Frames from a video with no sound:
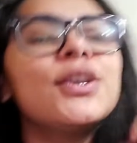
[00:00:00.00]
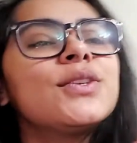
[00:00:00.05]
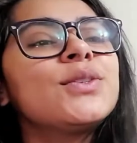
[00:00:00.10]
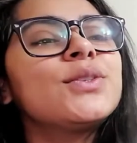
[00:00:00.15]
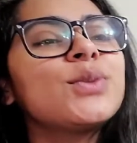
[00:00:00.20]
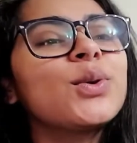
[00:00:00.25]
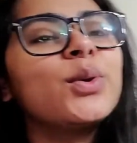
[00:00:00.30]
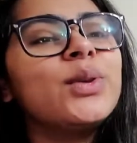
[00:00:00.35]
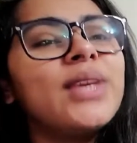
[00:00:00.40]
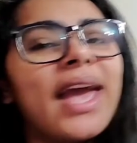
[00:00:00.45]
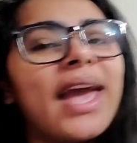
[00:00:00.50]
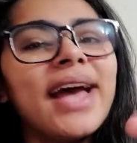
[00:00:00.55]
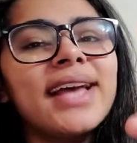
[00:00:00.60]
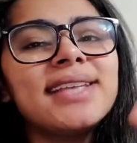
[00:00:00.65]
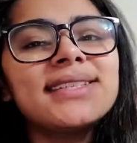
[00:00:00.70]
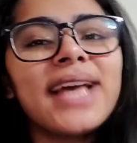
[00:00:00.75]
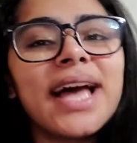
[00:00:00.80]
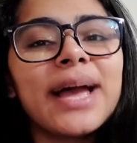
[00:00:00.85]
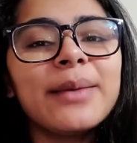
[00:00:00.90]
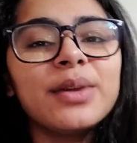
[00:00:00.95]
So
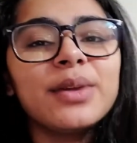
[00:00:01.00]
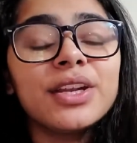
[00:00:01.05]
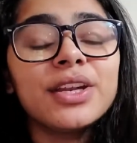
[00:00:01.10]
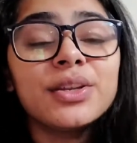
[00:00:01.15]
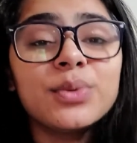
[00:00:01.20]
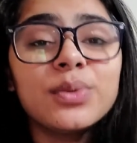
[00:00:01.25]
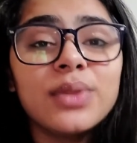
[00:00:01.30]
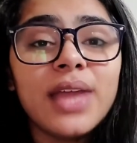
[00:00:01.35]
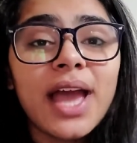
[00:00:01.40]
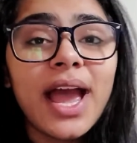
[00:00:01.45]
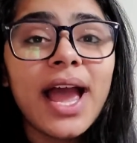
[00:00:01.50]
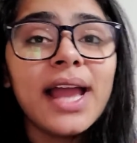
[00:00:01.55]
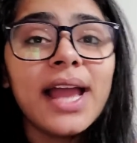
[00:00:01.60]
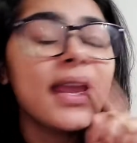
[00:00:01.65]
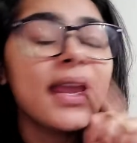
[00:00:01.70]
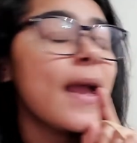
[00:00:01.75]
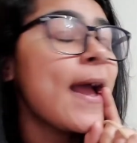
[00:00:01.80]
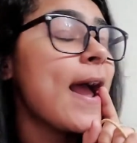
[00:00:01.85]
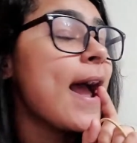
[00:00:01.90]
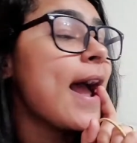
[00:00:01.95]
yes, I'm gonna do
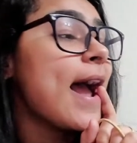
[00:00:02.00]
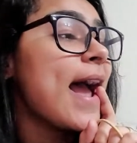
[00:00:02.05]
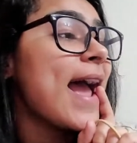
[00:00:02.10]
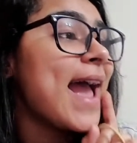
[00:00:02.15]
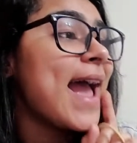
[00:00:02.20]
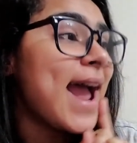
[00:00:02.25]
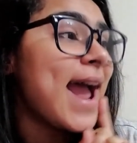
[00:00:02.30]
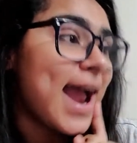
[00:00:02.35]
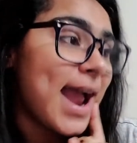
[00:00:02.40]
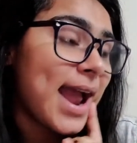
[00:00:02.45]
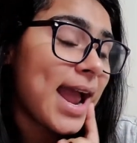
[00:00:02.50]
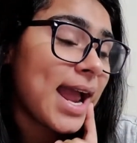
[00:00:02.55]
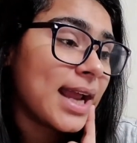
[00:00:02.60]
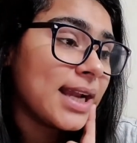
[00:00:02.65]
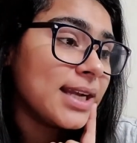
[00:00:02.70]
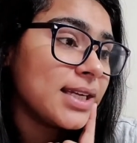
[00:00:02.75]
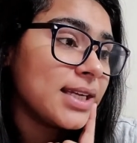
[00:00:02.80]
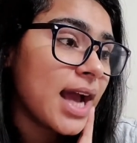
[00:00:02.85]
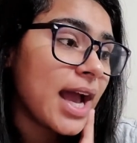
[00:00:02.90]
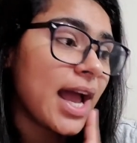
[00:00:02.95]
that.
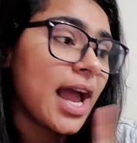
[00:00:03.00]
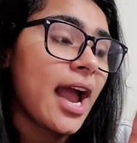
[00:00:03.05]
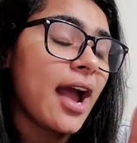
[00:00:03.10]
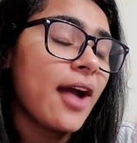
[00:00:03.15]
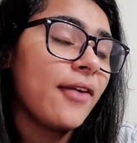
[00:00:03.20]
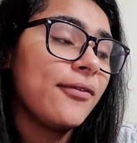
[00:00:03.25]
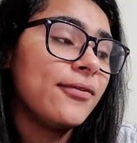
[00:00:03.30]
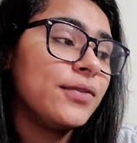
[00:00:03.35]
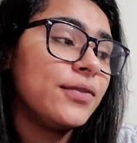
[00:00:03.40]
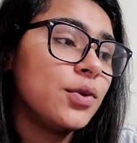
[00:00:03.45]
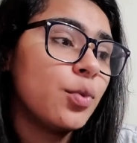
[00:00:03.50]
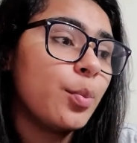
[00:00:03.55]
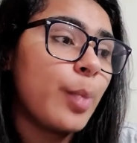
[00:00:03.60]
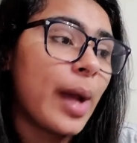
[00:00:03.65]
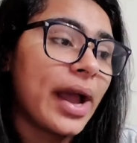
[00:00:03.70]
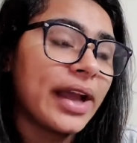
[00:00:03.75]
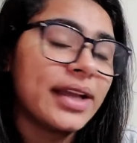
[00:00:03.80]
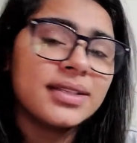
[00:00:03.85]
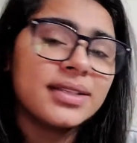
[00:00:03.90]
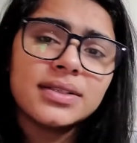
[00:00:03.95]
And I have few
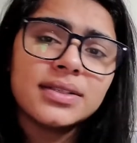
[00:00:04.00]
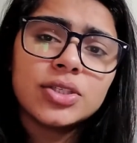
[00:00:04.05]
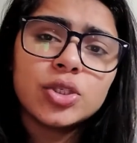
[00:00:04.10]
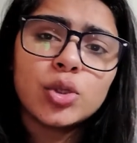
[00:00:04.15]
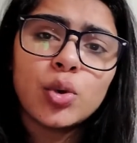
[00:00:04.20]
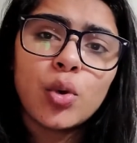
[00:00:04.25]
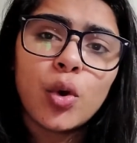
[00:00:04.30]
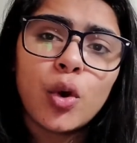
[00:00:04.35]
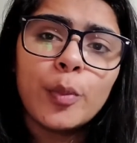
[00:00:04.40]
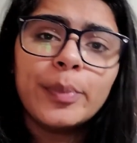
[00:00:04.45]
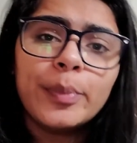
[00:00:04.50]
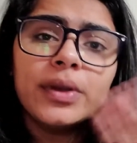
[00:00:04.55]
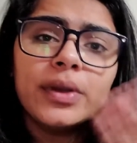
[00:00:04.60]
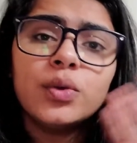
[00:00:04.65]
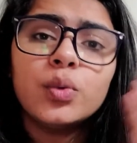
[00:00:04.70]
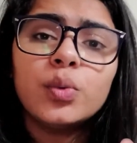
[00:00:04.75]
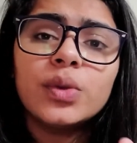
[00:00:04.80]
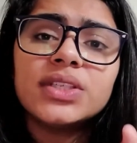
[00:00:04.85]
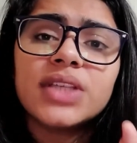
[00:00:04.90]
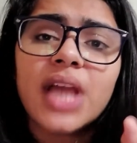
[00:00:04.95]
packages to
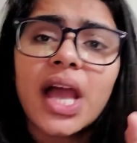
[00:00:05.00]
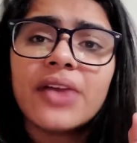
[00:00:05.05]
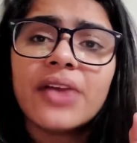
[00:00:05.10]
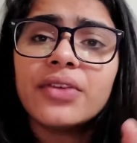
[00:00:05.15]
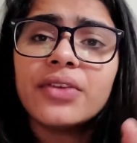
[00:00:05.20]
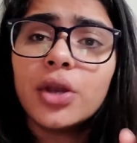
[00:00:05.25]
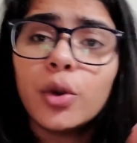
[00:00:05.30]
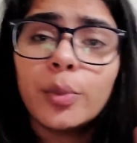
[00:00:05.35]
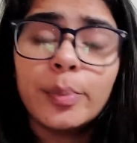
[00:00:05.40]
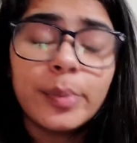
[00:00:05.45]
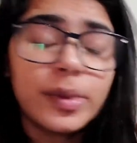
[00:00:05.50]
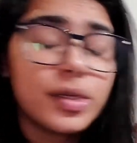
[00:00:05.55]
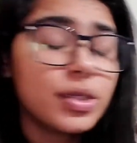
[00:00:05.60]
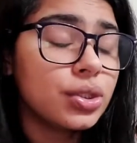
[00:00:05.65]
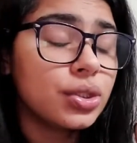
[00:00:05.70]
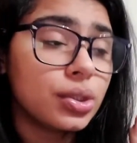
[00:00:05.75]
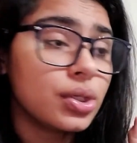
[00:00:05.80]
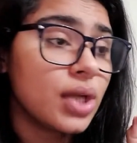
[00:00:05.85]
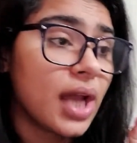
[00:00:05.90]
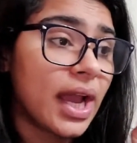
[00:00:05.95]
open, which I will open
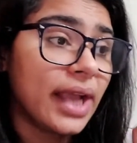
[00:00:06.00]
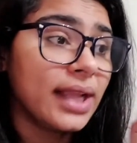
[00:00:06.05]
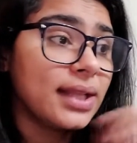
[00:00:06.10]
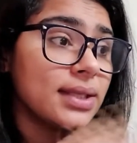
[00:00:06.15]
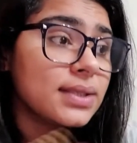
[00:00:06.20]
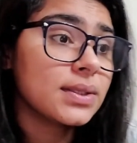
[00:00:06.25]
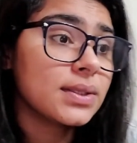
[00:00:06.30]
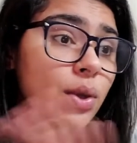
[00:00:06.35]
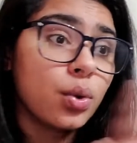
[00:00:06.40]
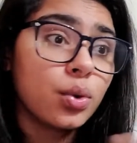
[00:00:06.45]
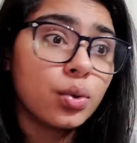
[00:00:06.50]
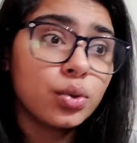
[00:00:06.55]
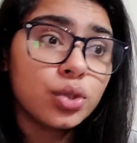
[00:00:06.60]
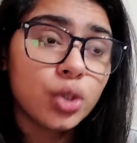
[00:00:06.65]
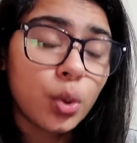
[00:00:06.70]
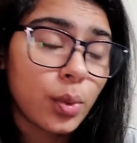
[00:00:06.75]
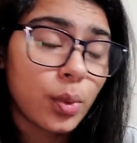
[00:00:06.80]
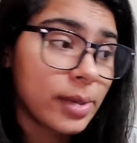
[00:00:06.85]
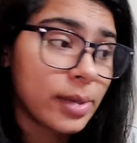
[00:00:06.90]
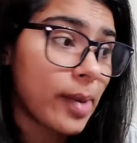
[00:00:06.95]
tonight, so
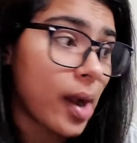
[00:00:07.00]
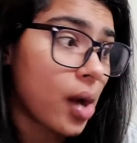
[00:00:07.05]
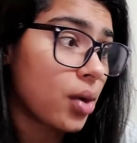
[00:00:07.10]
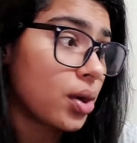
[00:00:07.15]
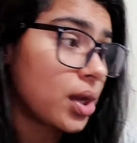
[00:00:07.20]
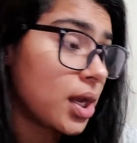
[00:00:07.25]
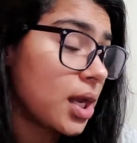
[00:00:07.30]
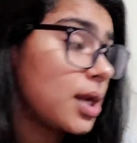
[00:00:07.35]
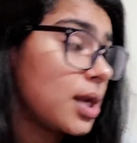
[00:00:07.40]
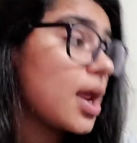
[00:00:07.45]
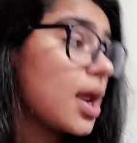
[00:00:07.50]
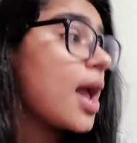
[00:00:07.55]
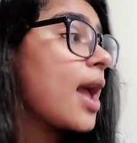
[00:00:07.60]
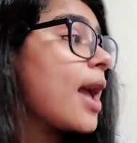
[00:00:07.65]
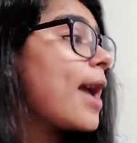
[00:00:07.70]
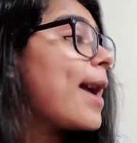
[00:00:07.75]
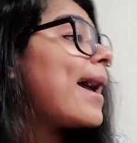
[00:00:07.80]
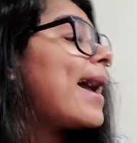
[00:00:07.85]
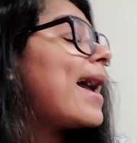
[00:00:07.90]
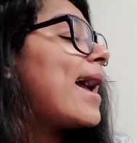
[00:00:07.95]
don't worry about it.
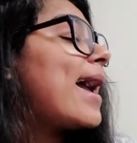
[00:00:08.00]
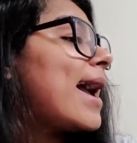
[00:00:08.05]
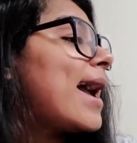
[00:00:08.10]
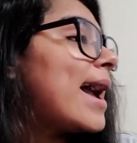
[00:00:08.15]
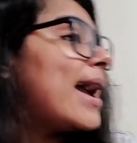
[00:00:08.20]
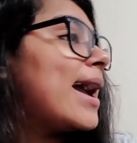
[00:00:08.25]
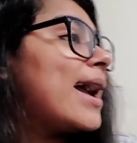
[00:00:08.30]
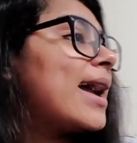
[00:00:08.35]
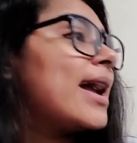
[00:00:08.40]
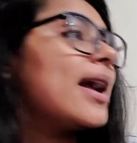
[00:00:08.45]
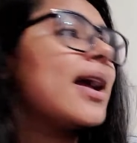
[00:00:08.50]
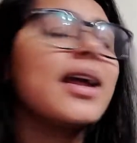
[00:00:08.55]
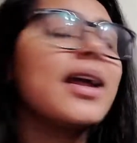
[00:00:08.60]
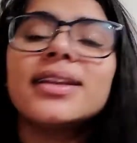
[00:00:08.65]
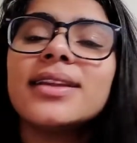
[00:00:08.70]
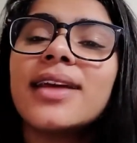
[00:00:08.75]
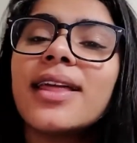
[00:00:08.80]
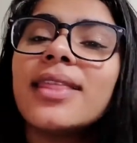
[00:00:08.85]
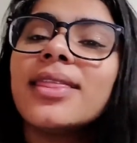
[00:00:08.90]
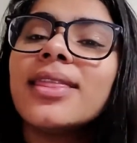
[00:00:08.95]

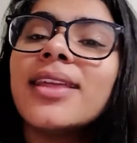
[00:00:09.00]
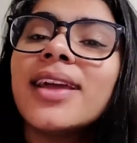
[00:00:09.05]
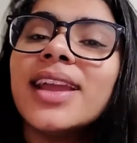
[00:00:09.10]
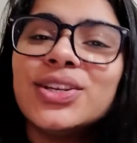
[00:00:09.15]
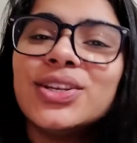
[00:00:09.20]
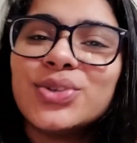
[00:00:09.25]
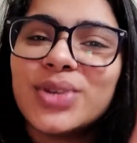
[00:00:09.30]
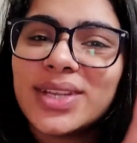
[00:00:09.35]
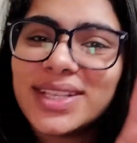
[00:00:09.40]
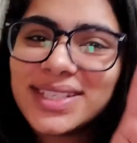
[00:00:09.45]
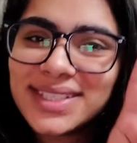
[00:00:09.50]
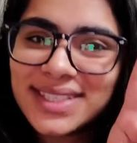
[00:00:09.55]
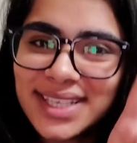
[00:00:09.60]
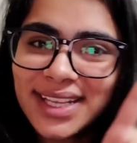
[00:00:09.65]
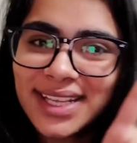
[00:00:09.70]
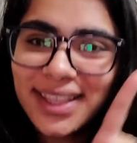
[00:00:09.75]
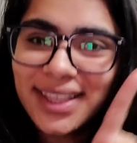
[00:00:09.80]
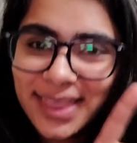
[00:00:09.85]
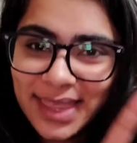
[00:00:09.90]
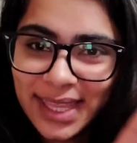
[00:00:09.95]
And the
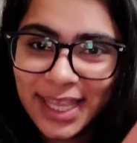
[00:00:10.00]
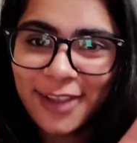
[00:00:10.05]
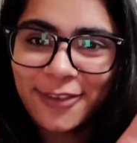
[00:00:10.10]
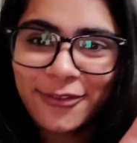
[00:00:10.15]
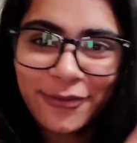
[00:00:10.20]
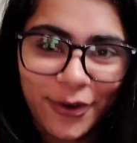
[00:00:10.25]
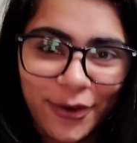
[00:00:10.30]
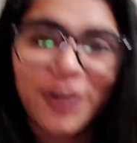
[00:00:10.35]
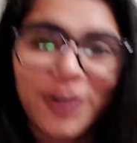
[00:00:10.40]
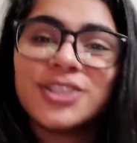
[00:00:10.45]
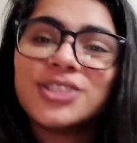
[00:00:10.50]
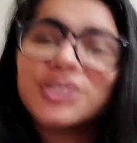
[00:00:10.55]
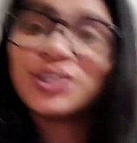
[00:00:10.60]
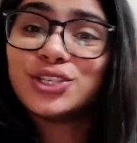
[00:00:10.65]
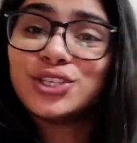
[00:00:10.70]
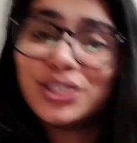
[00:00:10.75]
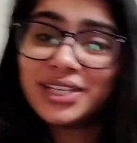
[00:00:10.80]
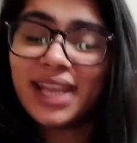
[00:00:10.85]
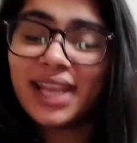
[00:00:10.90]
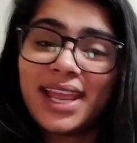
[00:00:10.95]
interesting thing for
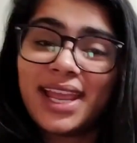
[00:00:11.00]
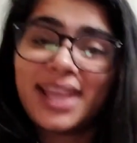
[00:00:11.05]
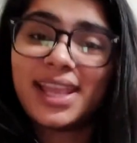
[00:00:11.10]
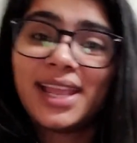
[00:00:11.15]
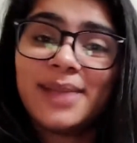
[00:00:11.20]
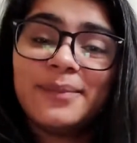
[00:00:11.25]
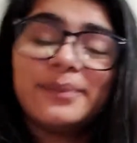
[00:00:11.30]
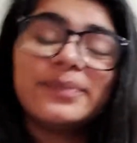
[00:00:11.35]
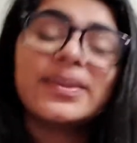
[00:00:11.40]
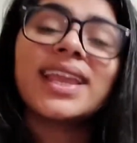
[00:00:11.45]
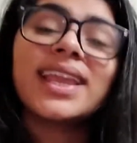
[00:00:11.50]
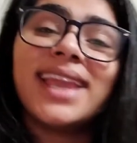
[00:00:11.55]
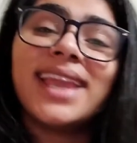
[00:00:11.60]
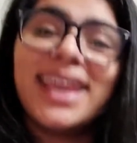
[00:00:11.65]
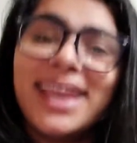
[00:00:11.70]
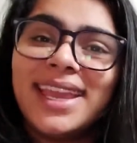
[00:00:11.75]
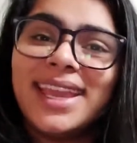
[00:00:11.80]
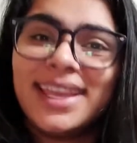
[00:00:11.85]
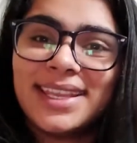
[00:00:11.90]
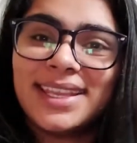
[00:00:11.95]
today
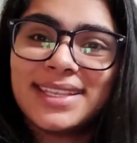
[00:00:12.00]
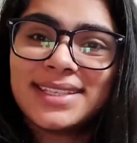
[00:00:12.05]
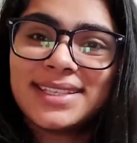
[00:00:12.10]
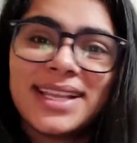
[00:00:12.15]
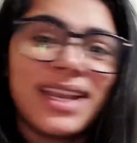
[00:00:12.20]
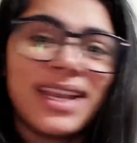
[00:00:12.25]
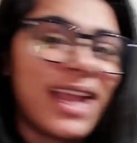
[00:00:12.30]
is,